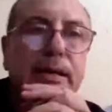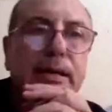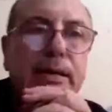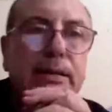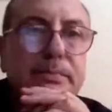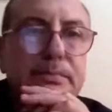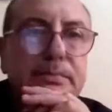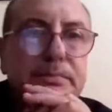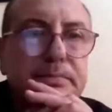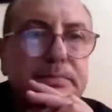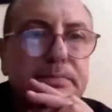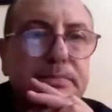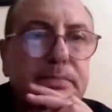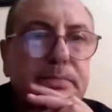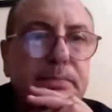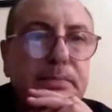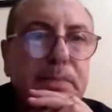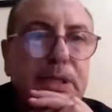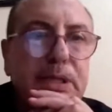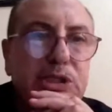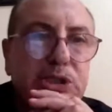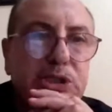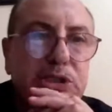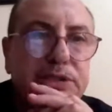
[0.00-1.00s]

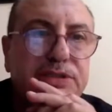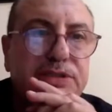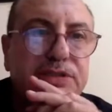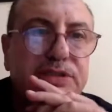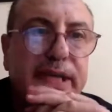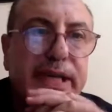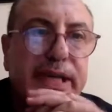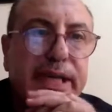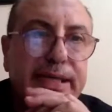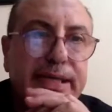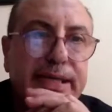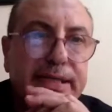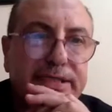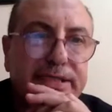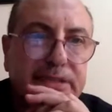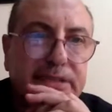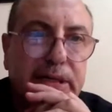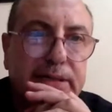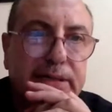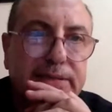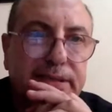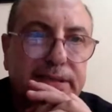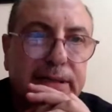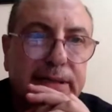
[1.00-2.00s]
measures against
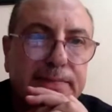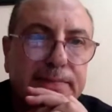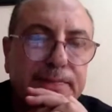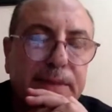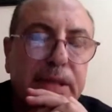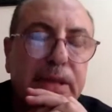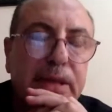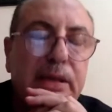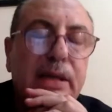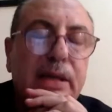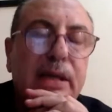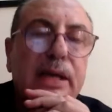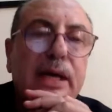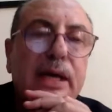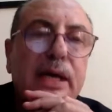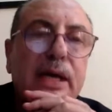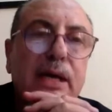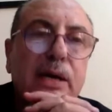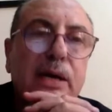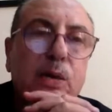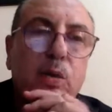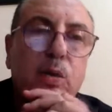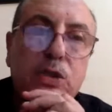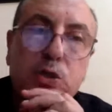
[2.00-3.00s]
Gaza,
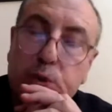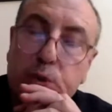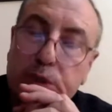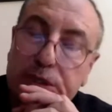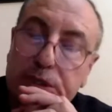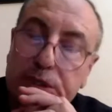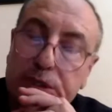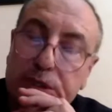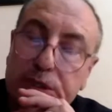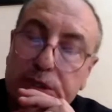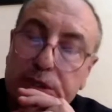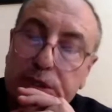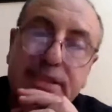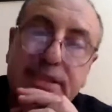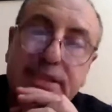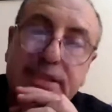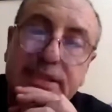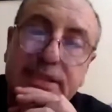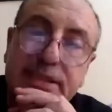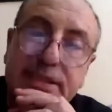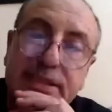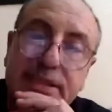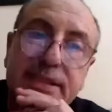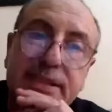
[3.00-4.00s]
which were
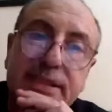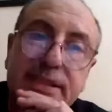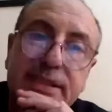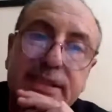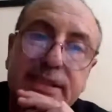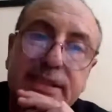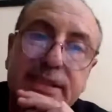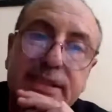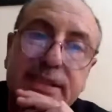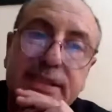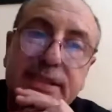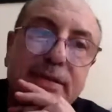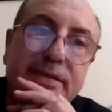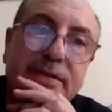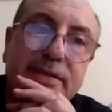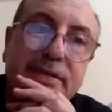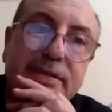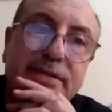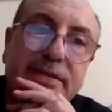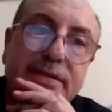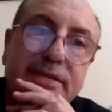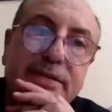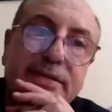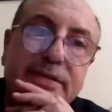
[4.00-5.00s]
tightened when Hamas
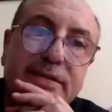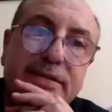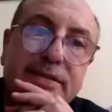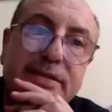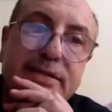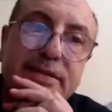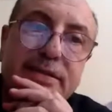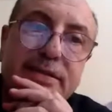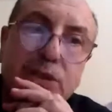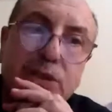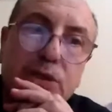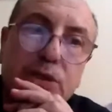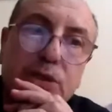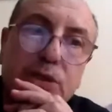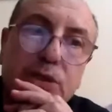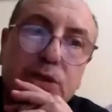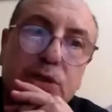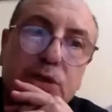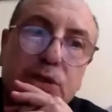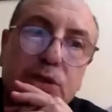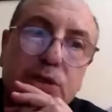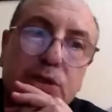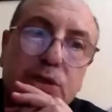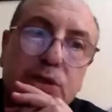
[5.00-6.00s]
later
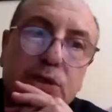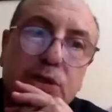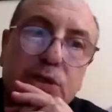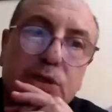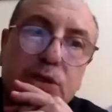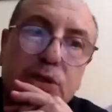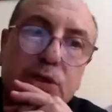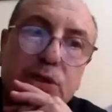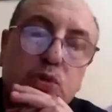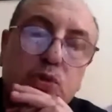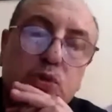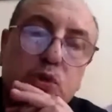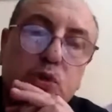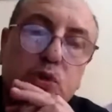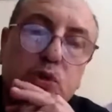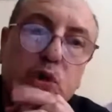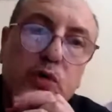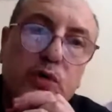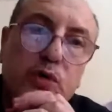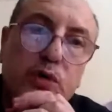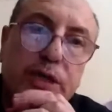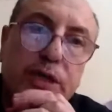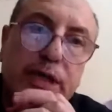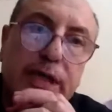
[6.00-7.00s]
on took
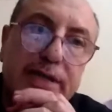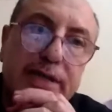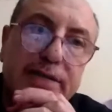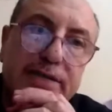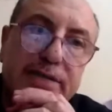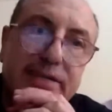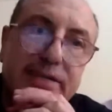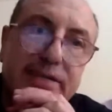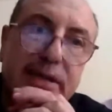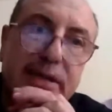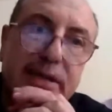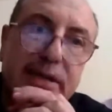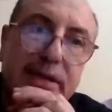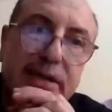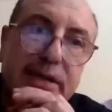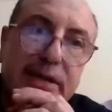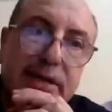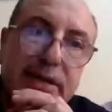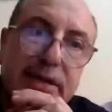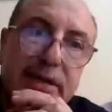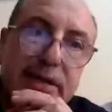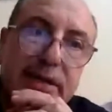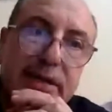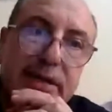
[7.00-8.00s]
over Gaza.
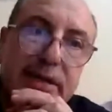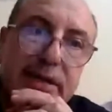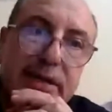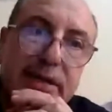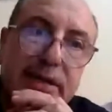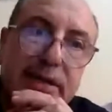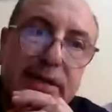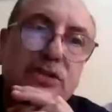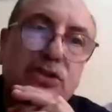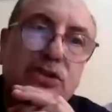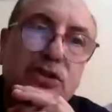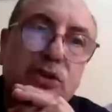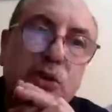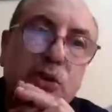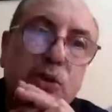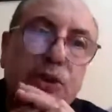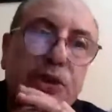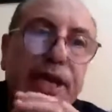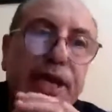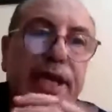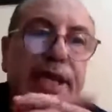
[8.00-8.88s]
So